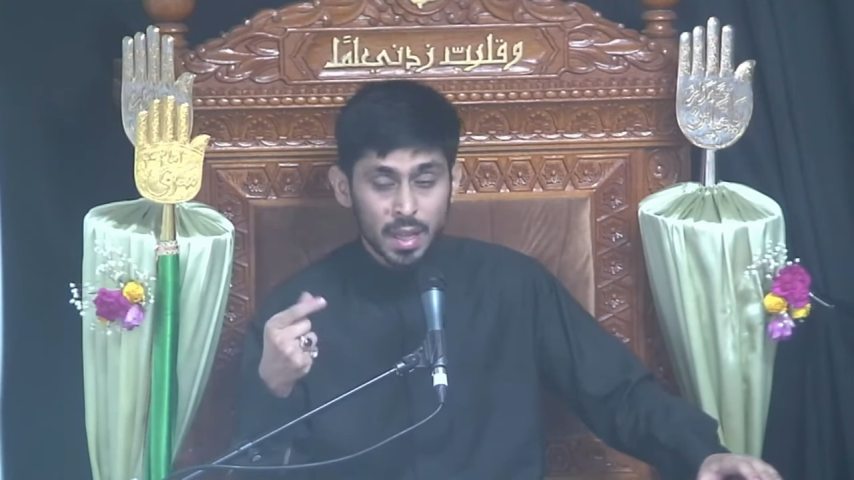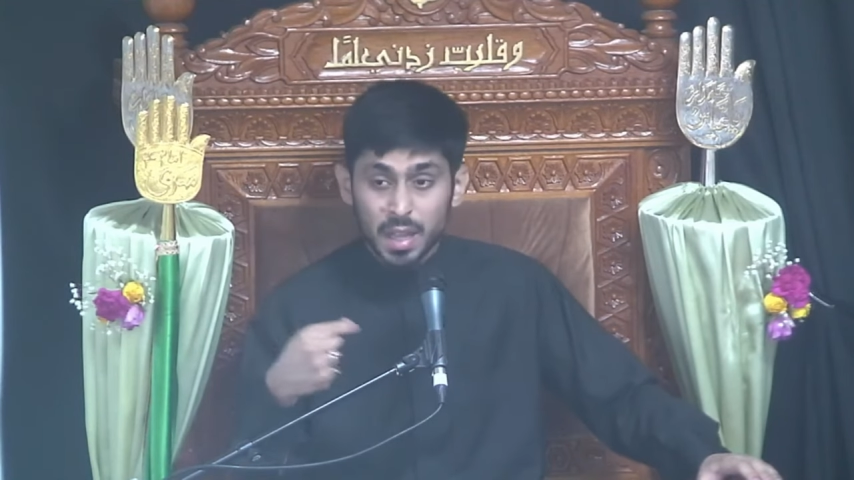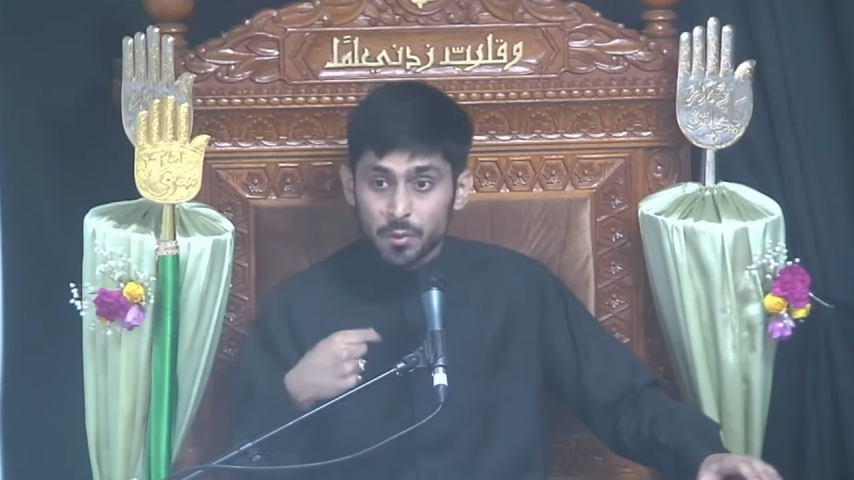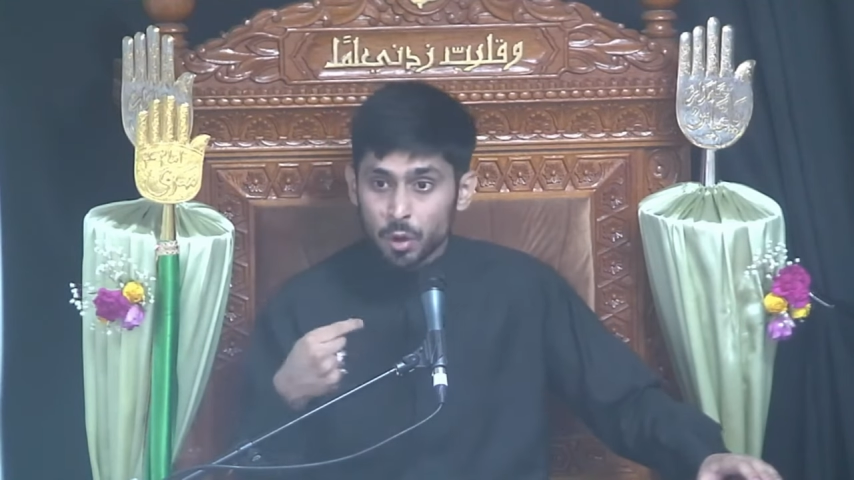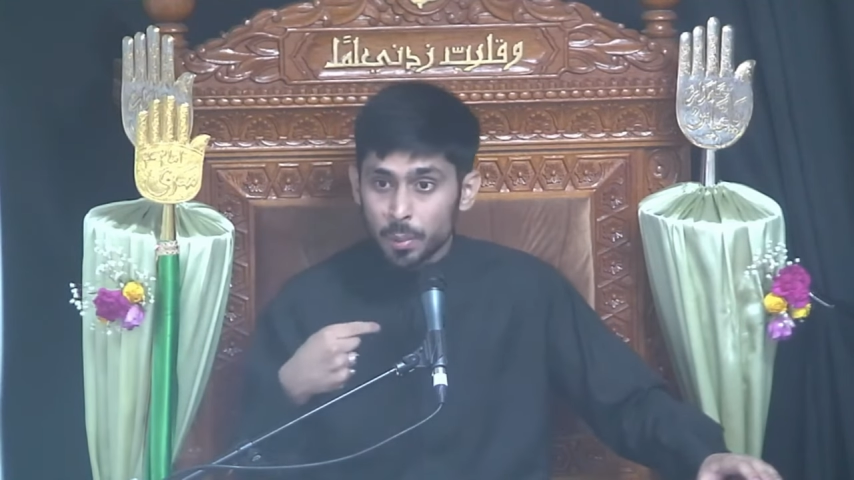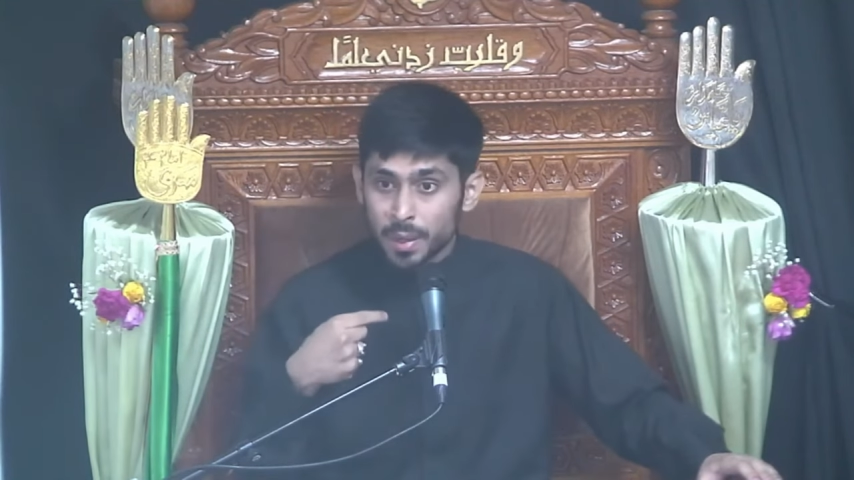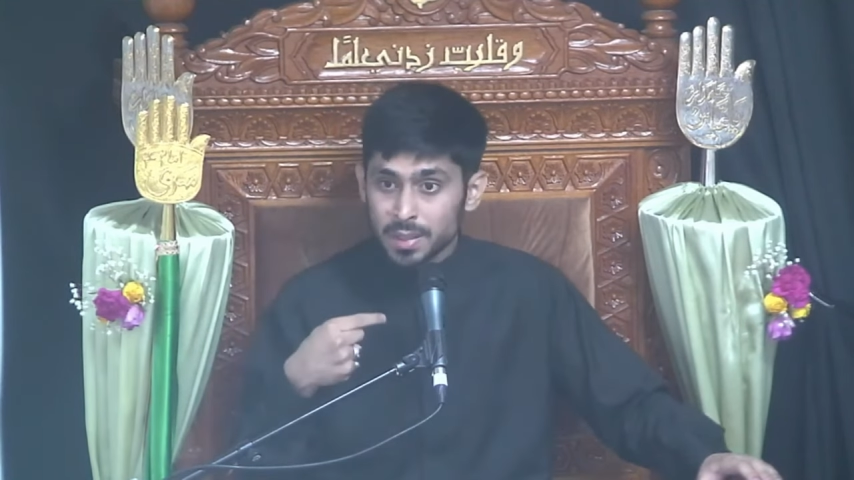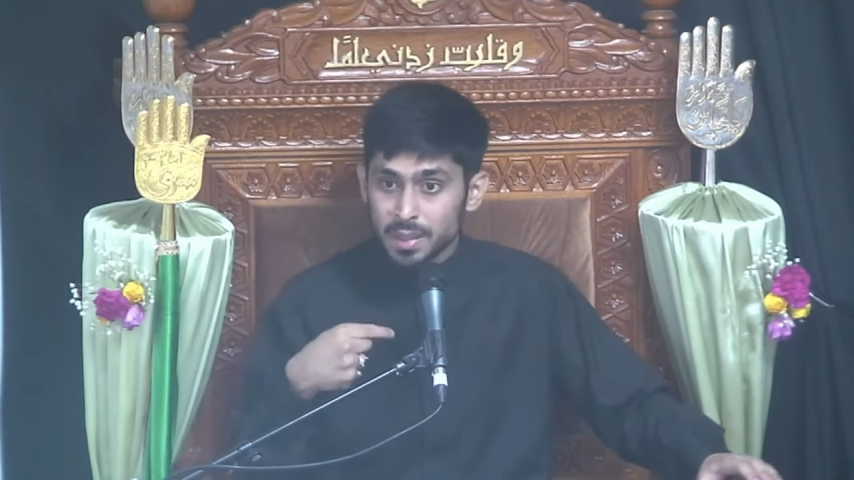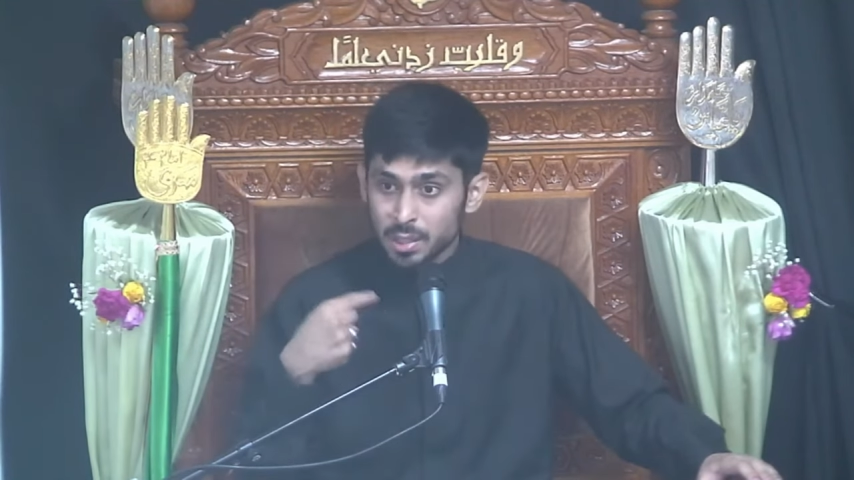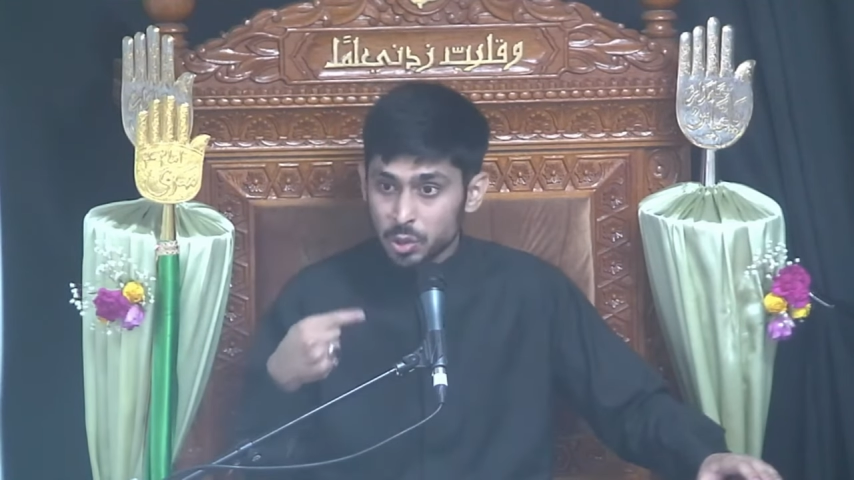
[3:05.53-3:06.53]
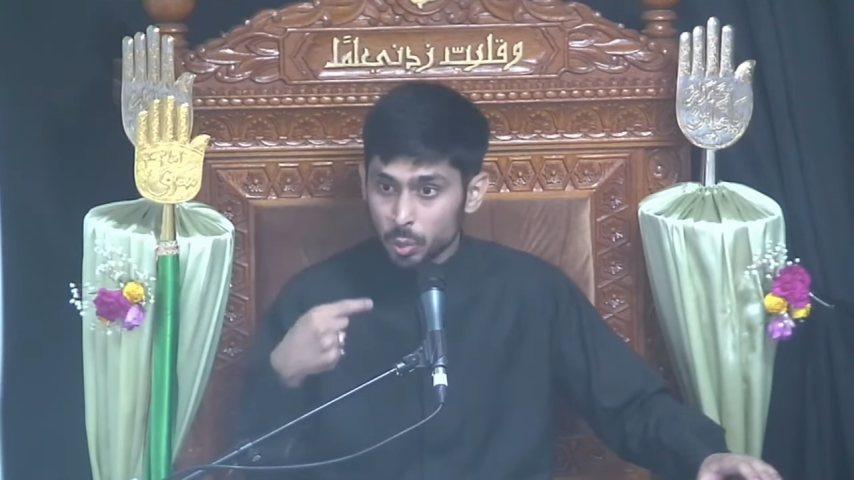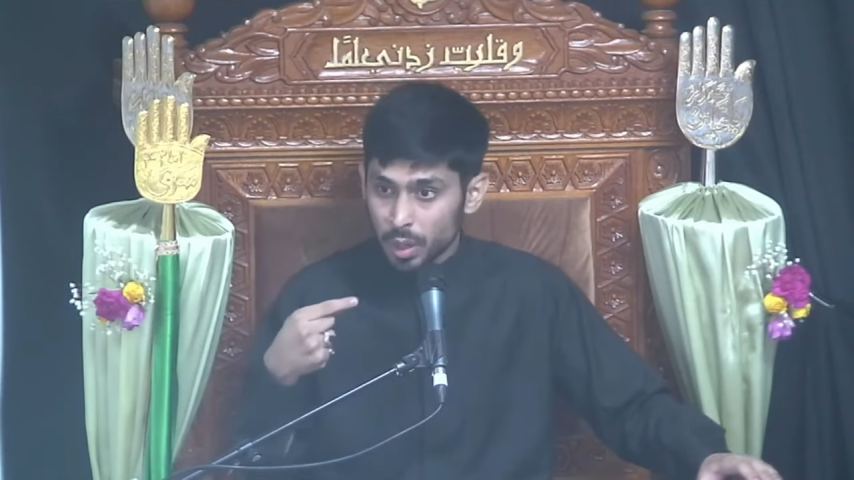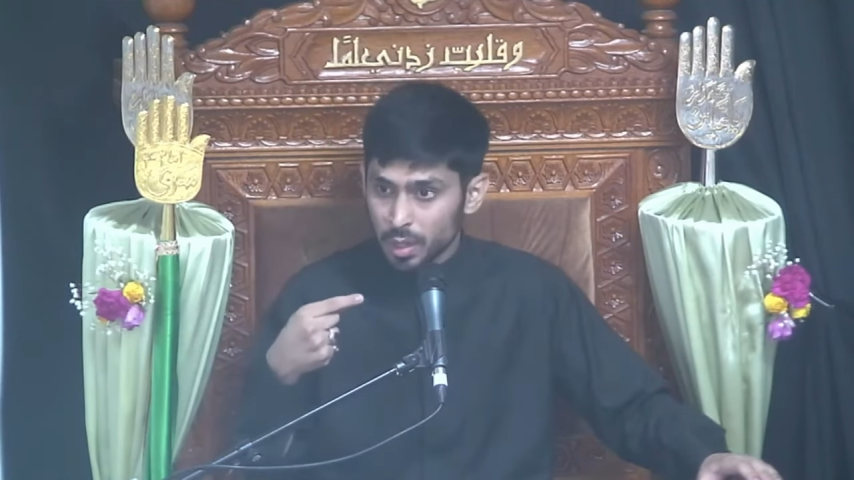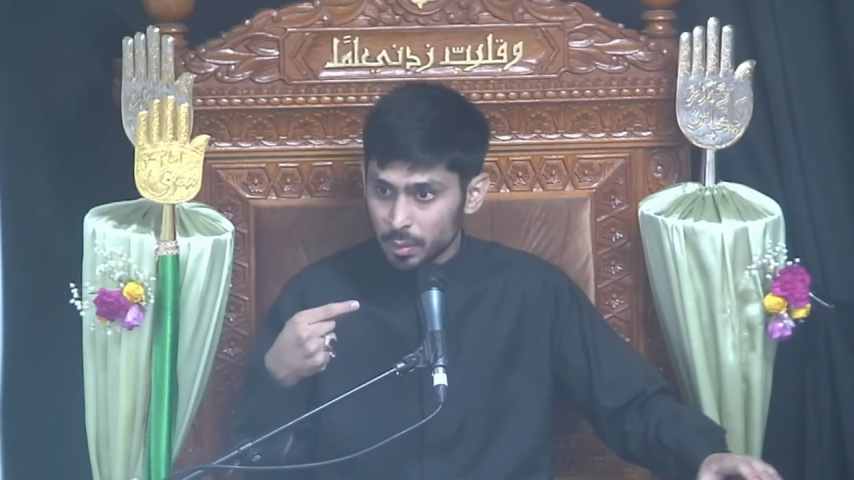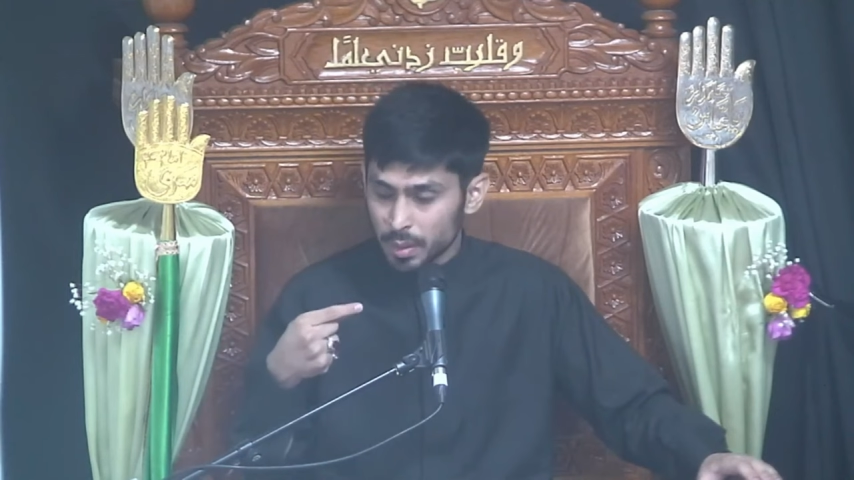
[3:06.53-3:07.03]
Therefore, a person needs to
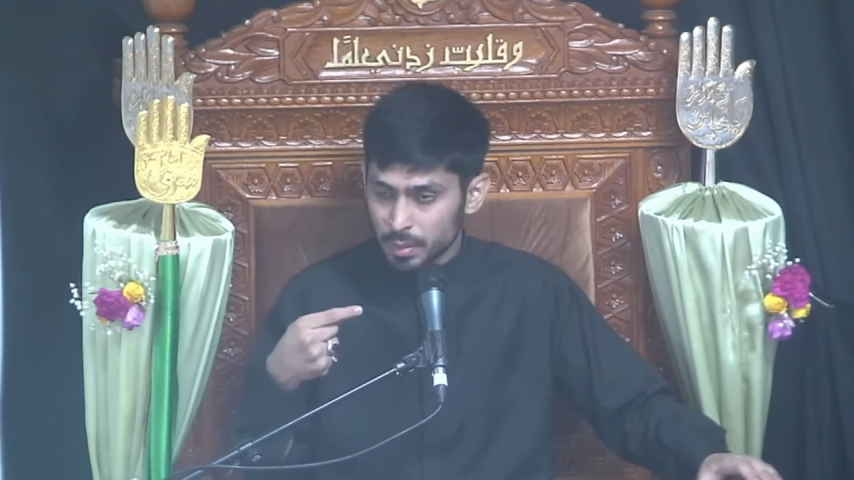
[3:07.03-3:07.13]
work on